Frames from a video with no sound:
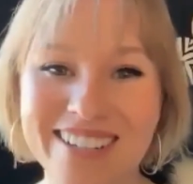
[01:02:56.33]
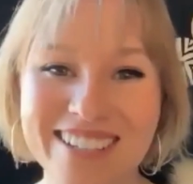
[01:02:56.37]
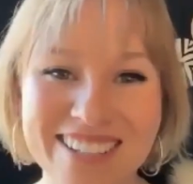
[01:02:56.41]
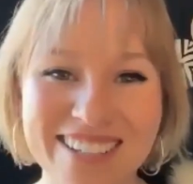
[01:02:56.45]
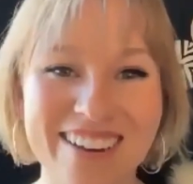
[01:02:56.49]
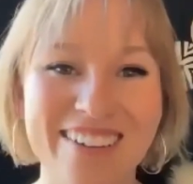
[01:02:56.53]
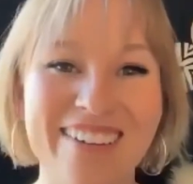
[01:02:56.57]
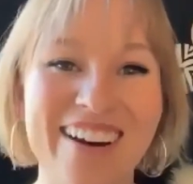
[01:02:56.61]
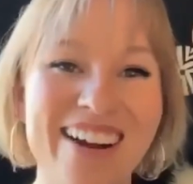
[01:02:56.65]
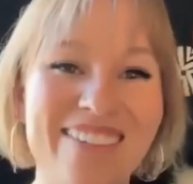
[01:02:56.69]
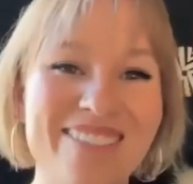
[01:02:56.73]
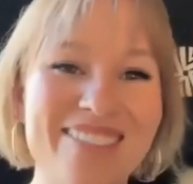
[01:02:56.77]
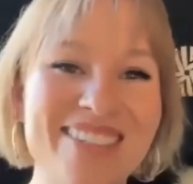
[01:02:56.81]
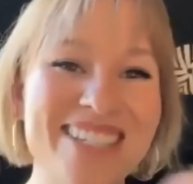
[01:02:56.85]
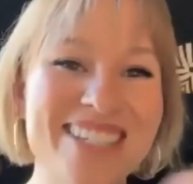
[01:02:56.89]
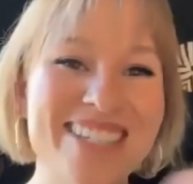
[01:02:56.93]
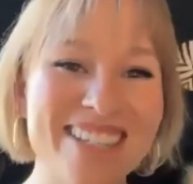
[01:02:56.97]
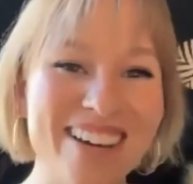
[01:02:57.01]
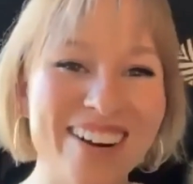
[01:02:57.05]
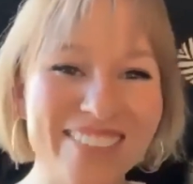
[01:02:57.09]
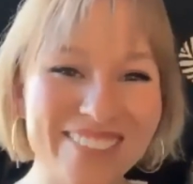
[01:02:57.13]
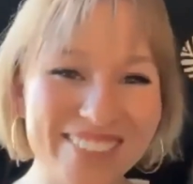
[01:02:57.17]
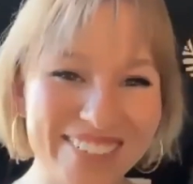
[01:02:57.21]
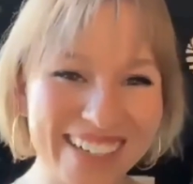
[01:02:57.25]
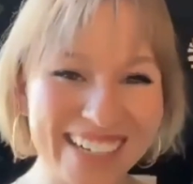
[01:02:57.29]
So I'm
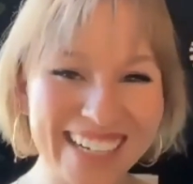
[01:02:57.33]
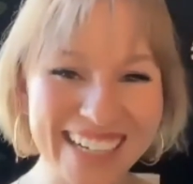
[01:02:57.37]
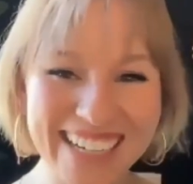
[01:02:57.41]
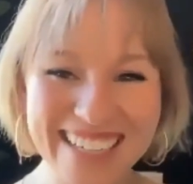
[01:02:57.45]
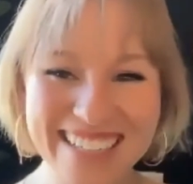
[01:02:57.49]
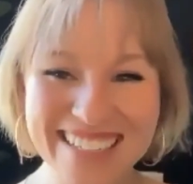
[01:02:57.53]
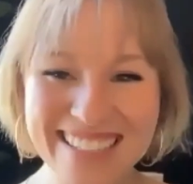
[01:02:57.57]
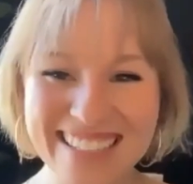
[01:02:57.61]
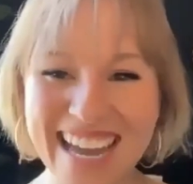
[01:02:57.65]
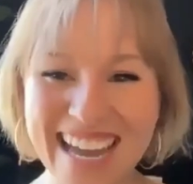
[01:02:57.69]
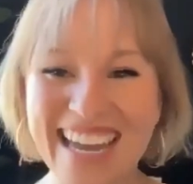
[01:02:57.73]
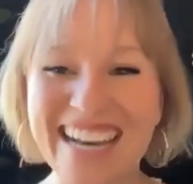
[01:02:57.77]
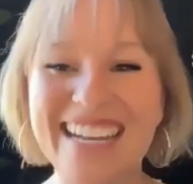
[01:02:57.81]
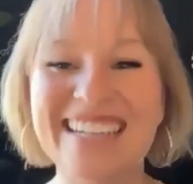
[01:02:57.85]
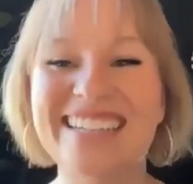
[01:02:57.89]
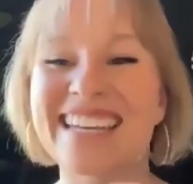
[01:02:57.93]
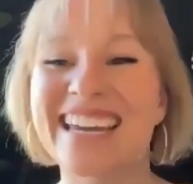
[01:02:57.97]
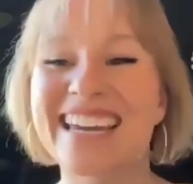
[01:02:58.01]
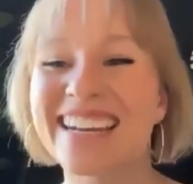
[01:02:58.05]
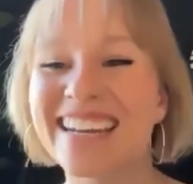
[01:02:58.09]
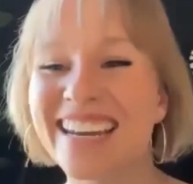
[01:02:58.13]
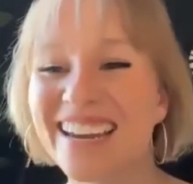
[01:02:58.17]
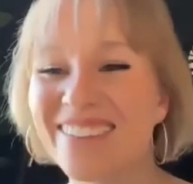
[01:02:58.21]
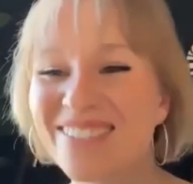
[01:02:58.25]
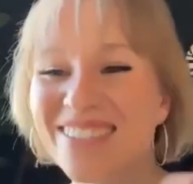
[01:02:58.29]
so freaking excited.
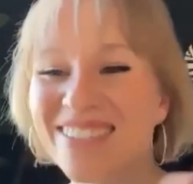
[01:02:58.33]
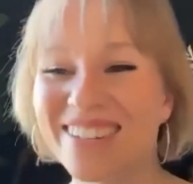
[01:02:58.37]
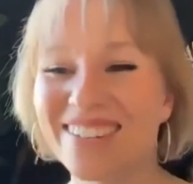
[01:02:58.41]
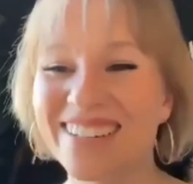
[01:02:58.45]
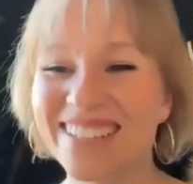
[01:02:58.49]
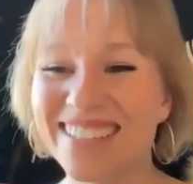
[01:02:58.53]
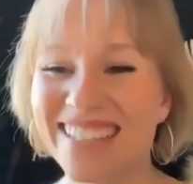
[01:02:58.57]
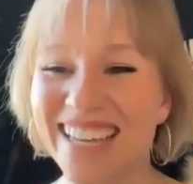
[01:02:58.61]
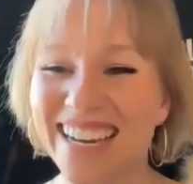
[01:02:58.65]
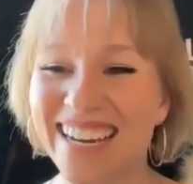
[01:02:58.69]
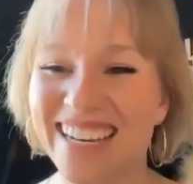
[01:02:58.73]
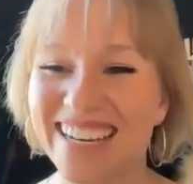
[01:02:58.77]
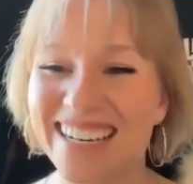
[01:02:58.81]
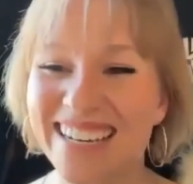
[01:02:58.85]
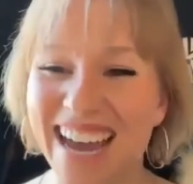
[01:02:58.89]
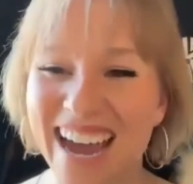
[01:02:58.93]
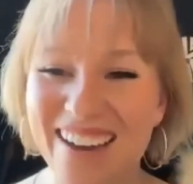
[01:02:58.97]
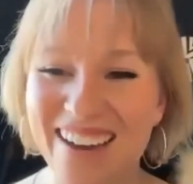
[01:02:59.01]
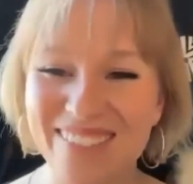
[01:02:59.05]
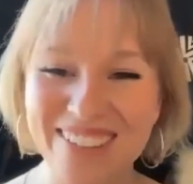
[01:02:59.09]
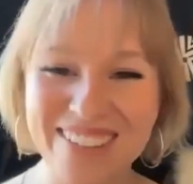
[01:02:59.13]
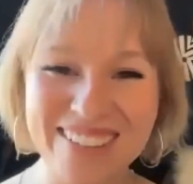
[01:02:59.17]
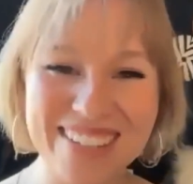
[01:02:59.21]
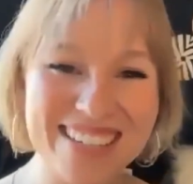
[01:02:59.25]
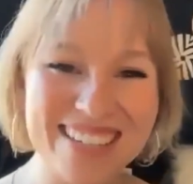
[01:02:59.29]
Danny, I'm so excited to
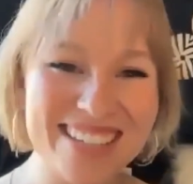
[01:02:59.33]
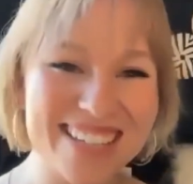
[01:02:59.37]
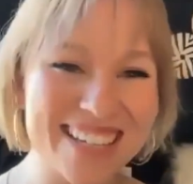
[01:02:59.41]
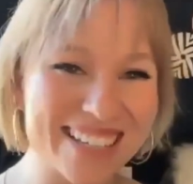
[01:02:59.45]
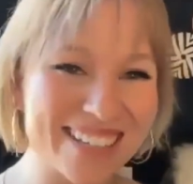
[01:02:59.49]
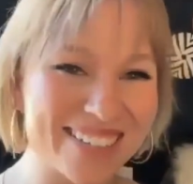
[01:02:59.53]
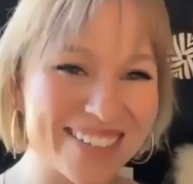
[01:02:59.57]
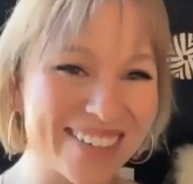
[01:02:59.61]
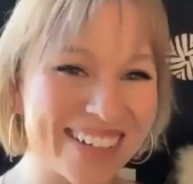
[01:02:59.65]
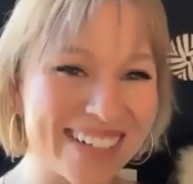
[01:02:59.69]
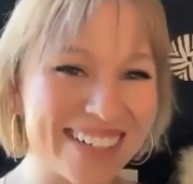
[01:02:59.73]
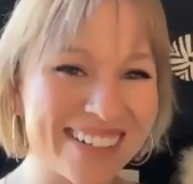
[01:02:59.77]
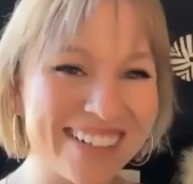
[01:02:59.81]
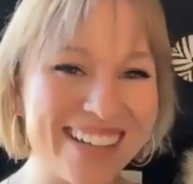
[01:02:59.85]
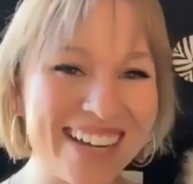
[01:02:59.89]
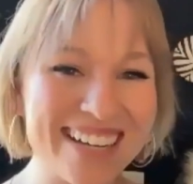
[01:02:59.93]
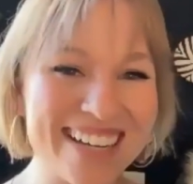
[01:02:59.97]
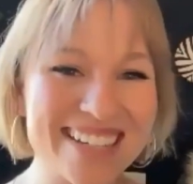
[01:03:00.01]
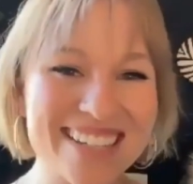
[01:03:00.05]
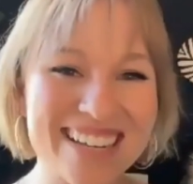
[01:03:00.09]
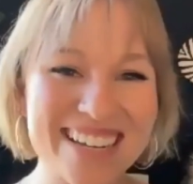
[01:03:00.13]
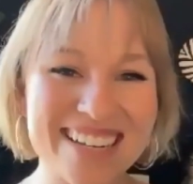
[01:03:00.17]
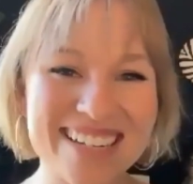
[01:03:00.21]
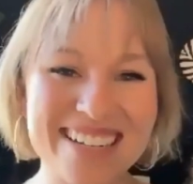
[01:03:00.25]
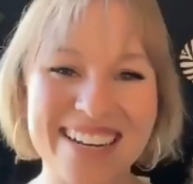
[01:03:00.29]
have you in the Six Figure Aligned
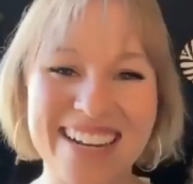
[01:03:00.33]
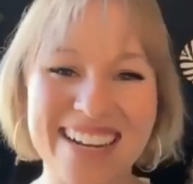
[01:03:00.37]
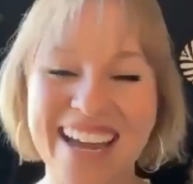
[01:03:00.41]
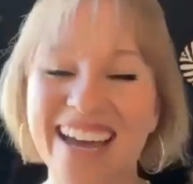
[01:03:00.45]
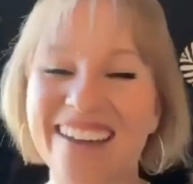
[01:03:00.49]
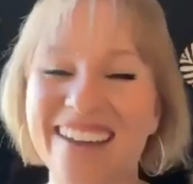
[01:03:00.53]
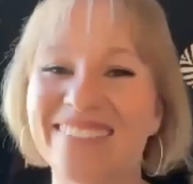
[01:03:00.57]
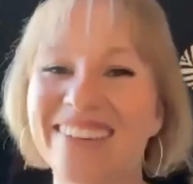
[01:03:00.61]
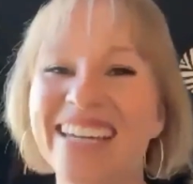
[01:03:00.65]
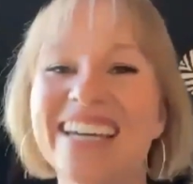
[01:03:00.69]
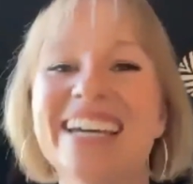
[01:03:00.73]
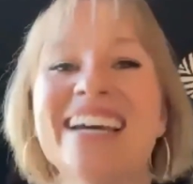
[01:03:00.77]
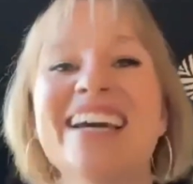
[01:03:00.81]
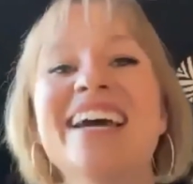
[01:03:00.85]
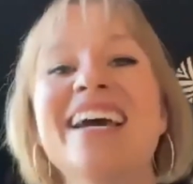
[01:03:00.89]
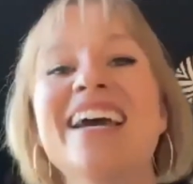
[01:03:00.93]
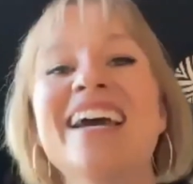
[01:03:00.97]
Ascension Academy.